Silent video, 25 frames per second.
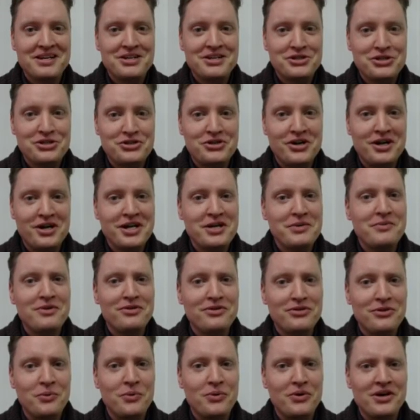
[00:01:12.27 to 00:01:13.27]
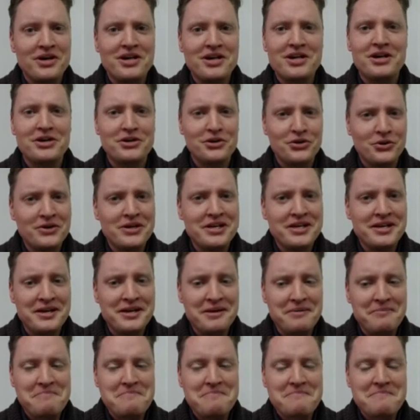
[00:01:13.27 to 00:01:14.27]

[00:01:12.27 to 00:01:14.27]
starting with the word agree.